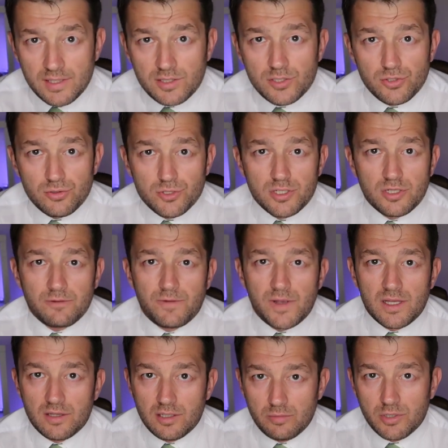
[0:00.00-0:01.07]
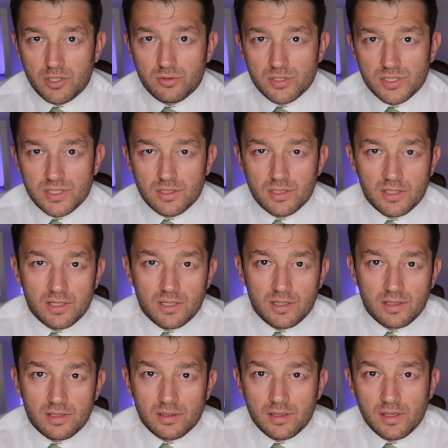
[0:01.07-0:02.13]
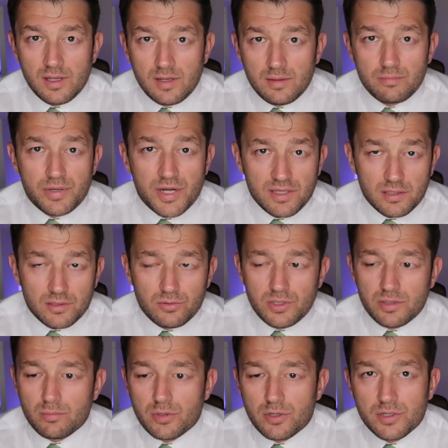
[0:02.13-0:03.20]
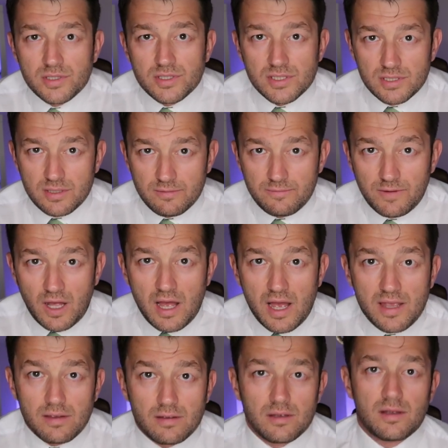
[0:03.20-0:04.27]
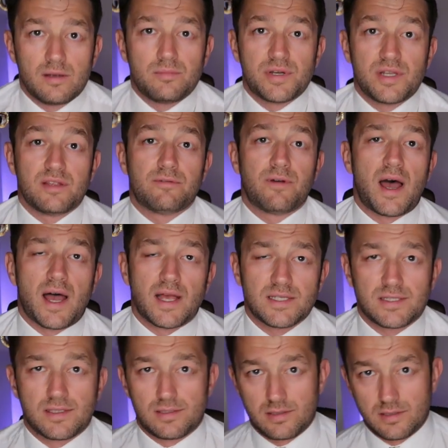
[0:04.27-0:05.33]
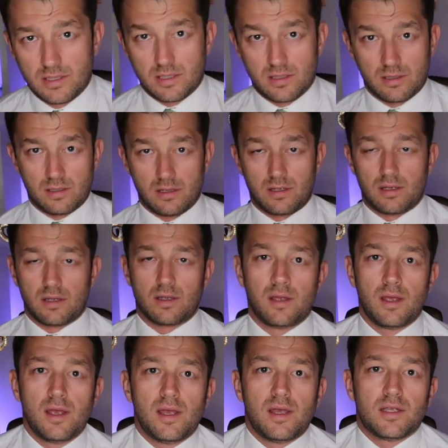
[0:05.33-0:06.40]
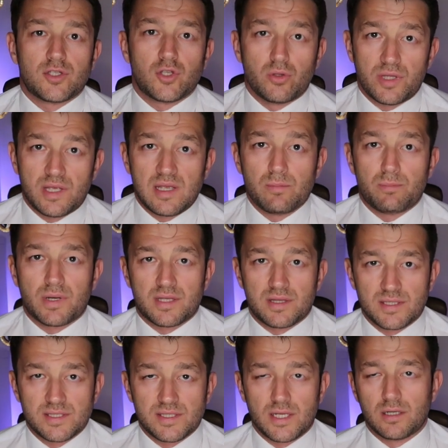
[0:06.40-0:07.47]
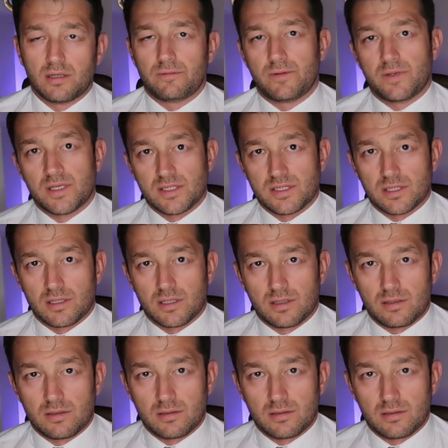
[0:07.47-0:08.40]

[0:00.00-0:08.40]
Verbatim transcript: It is usually fatal because predatory birds fly pretty fast, so the impact itself is